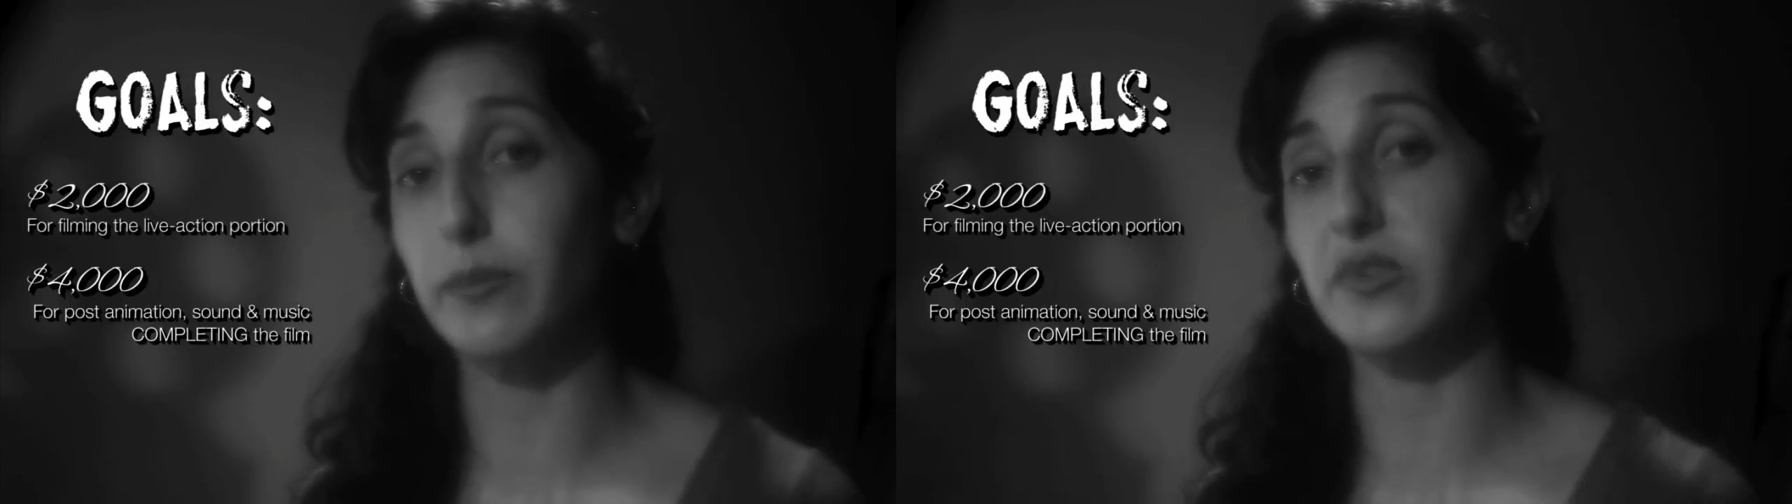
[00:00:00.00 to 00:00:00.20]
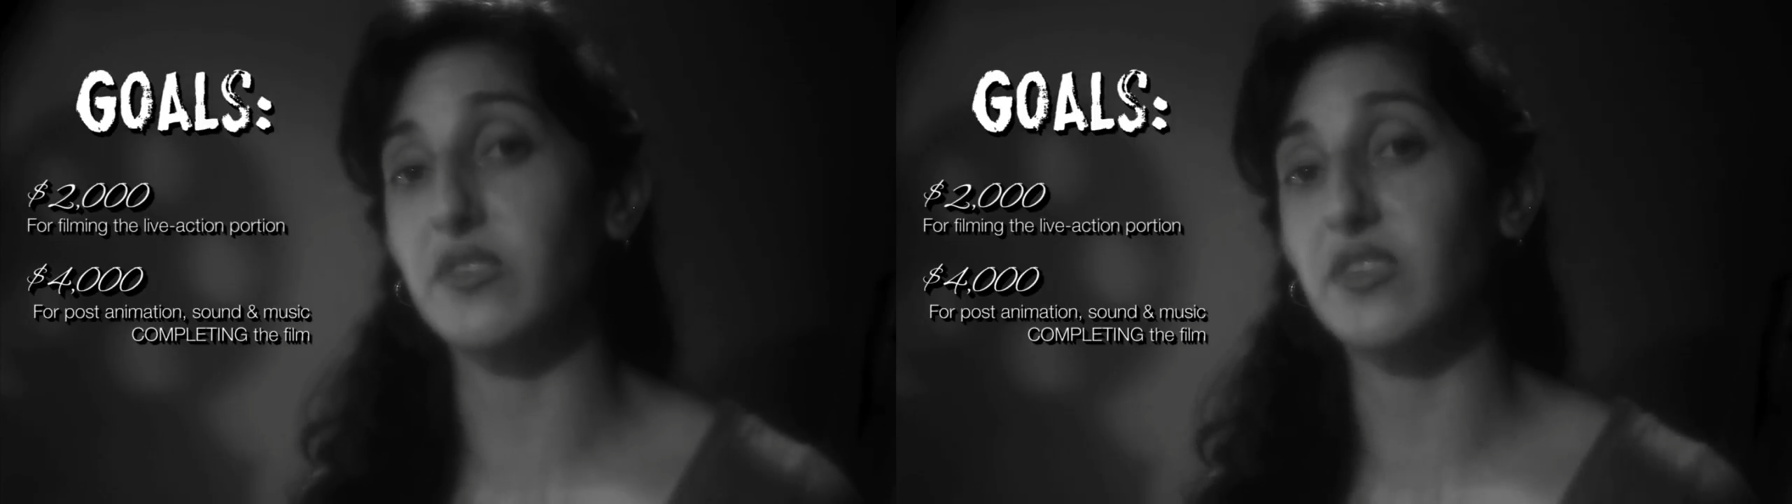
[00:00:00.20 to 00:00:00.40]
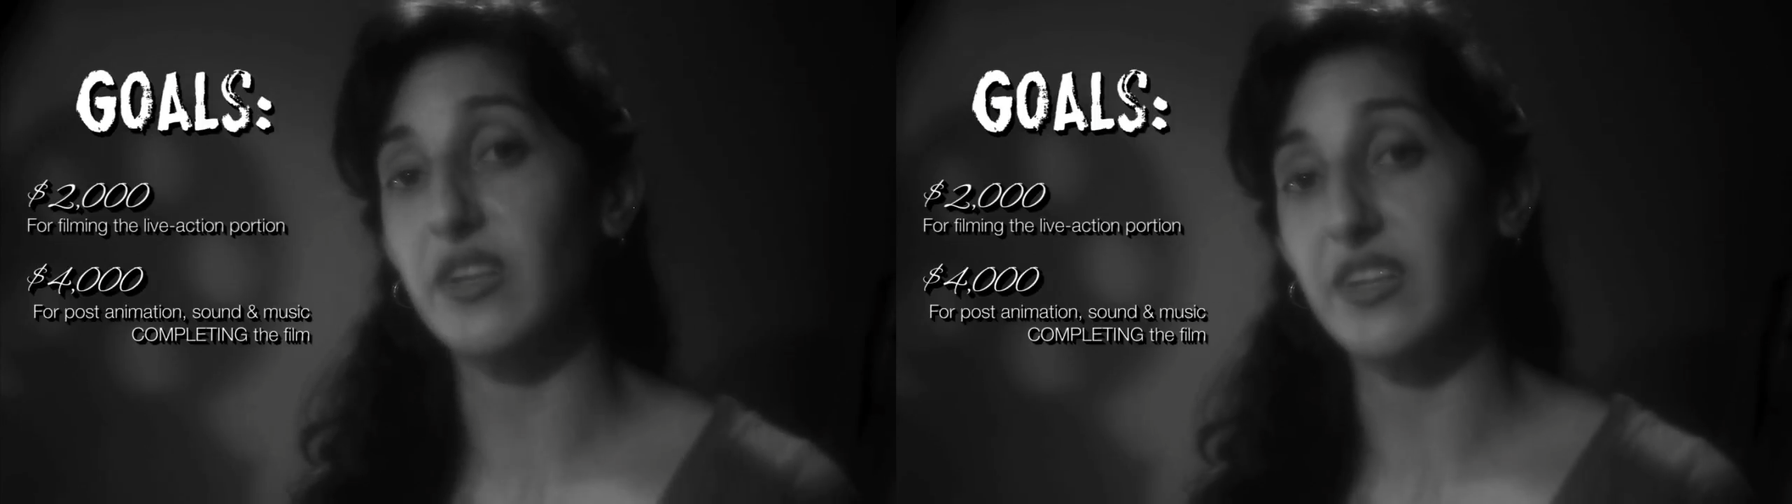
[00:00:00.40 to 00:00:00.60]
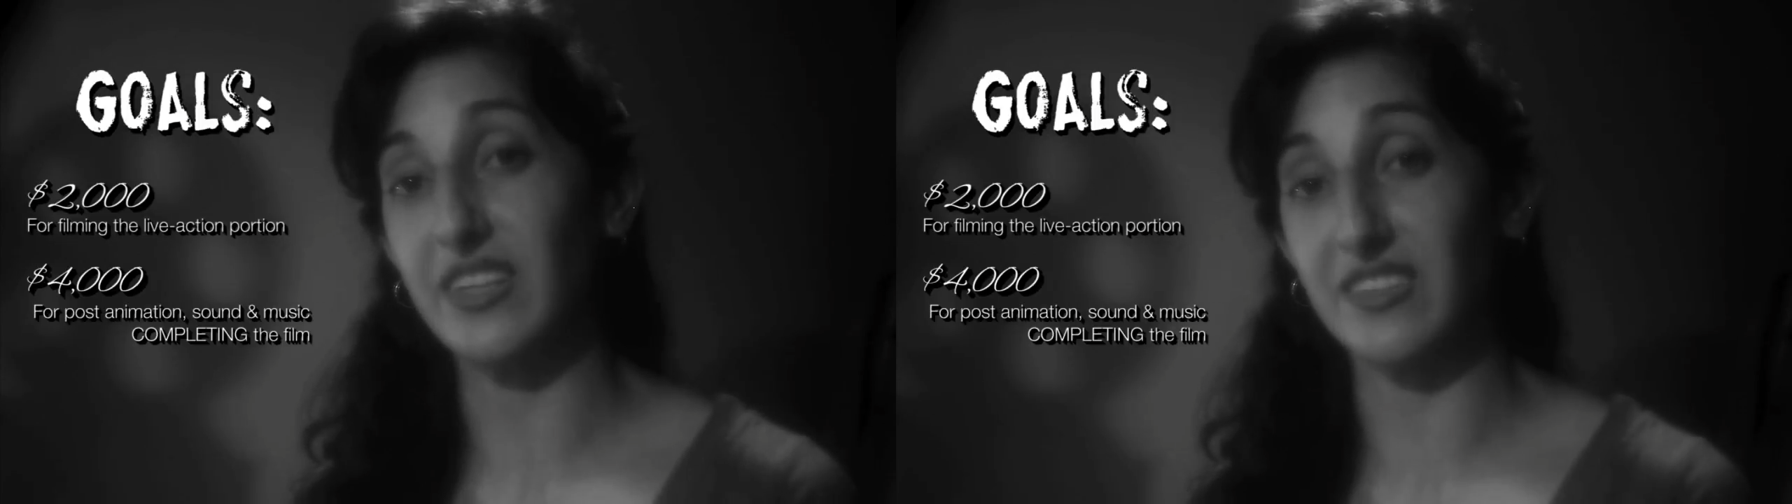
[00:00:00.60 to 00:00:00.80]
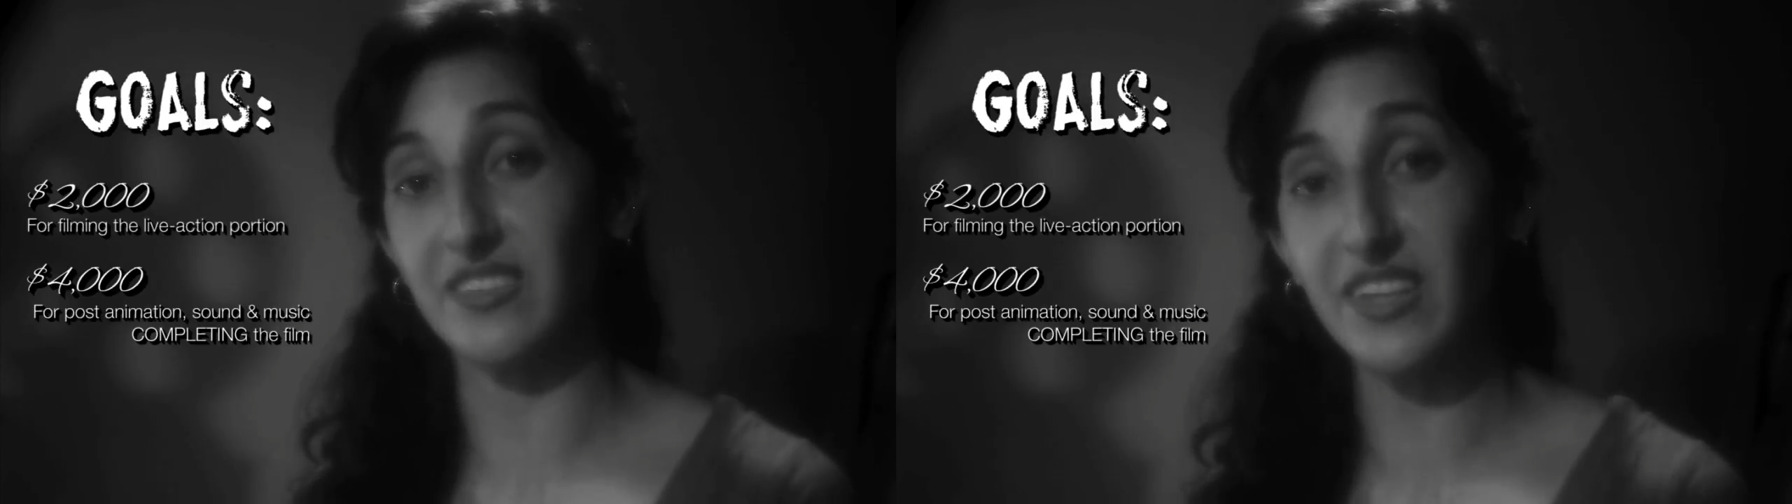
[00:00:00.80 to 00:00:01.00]
us
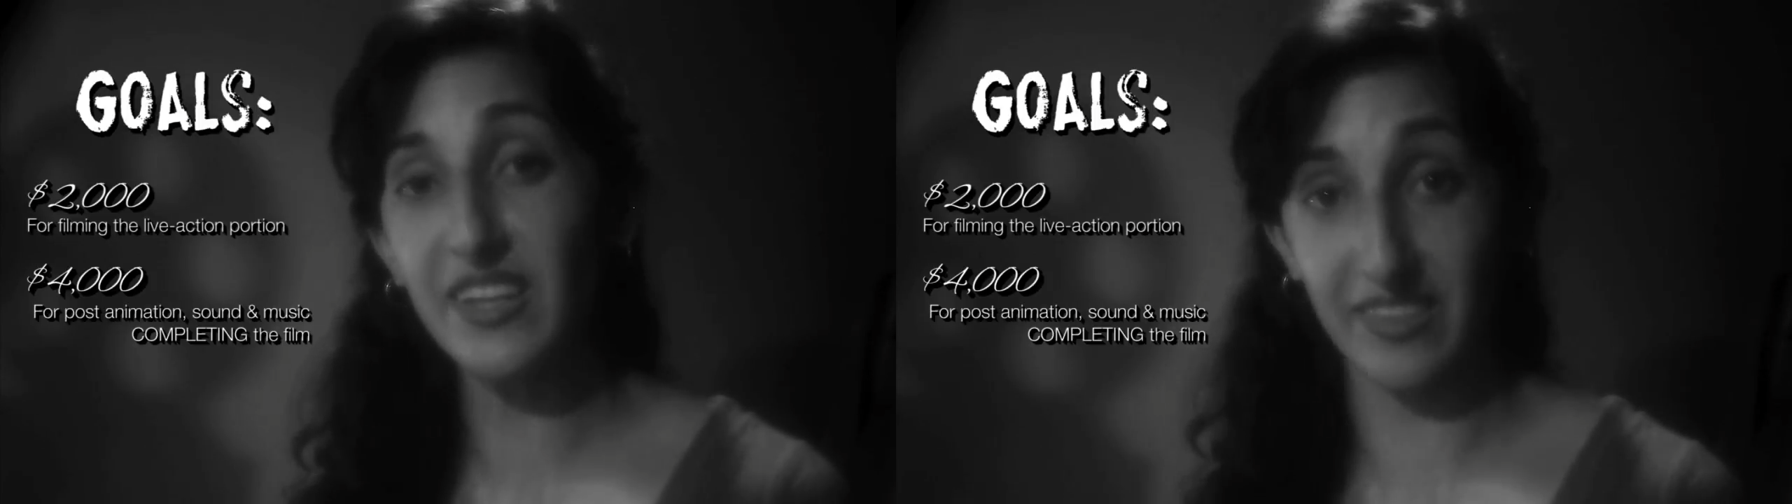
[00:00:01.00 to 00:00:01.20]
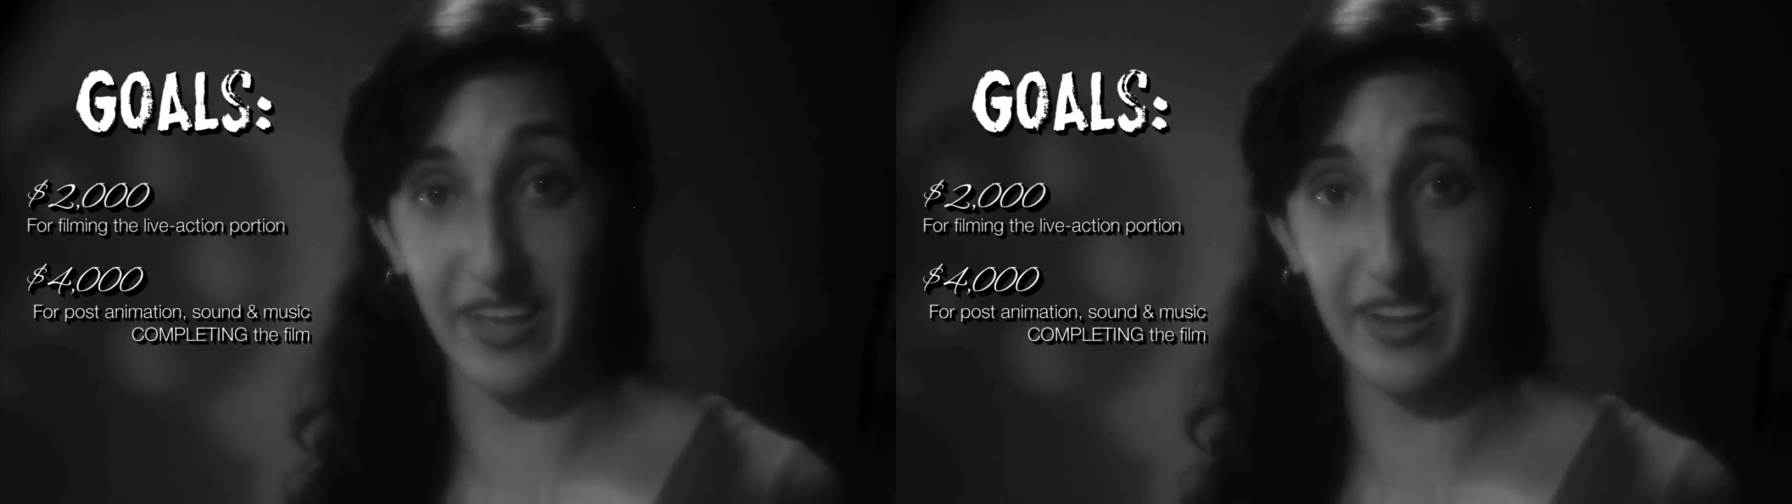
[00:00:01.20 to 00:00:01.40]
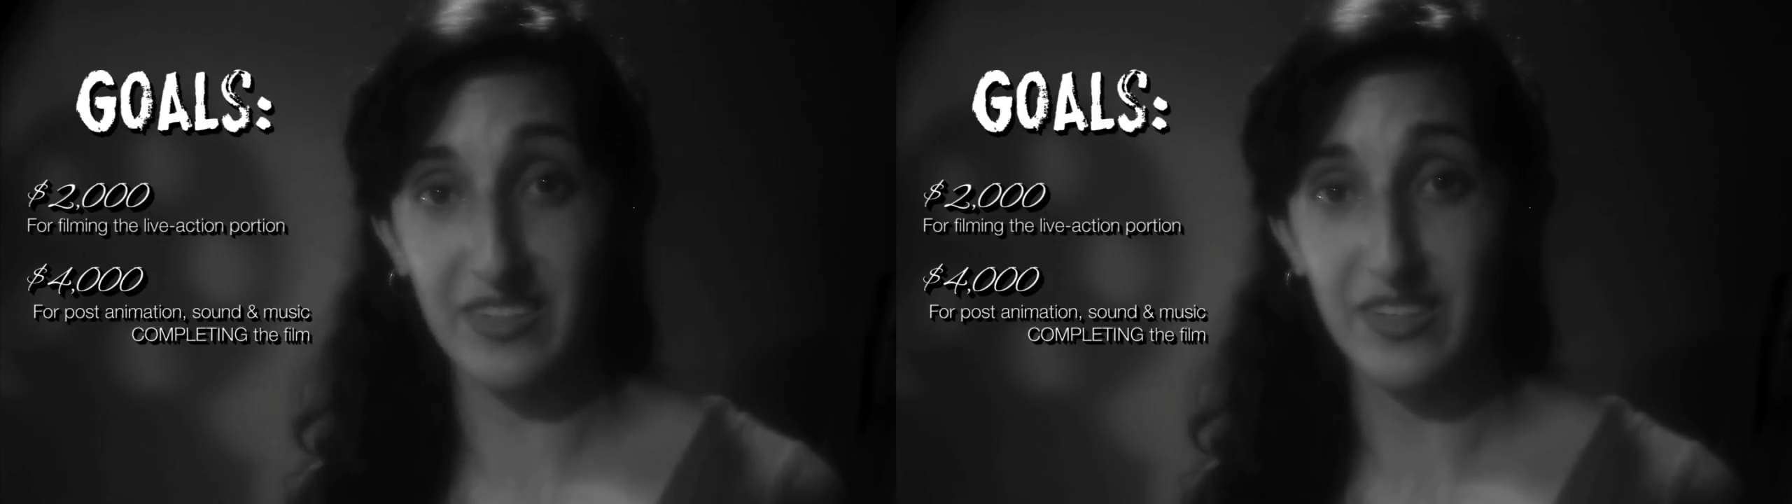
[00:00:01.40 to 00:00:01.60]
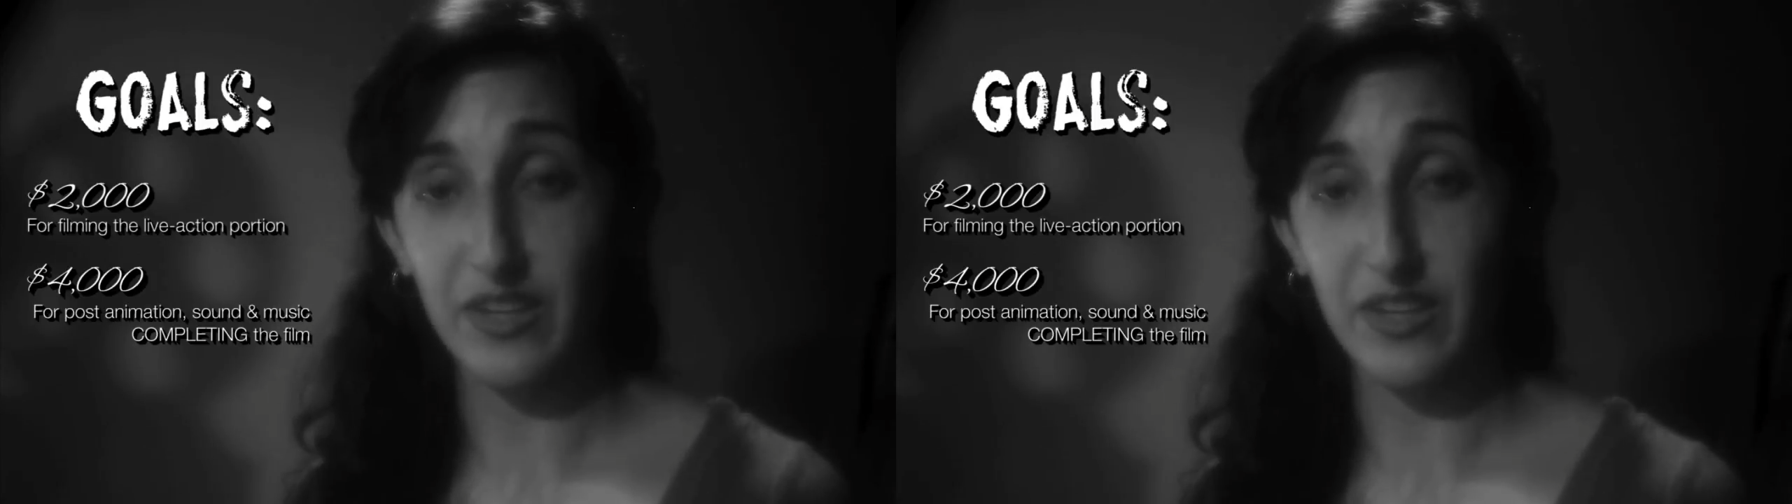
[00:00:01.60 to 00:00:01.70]
exceed that